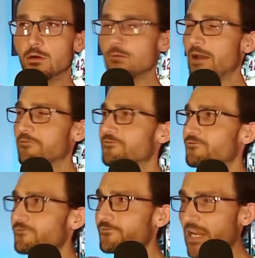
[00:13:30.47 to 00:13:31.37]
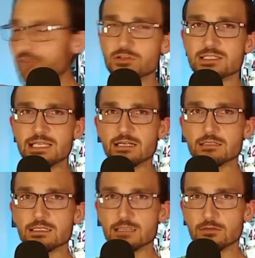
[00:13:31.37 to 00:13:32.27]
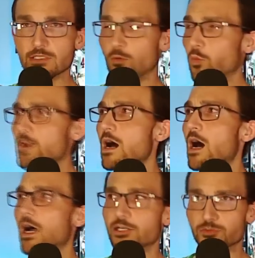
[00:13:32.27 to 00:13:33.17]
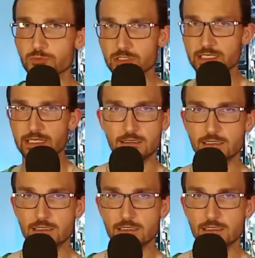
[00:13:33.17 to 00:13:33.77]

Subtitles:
My favorite singer that's out there, 100%.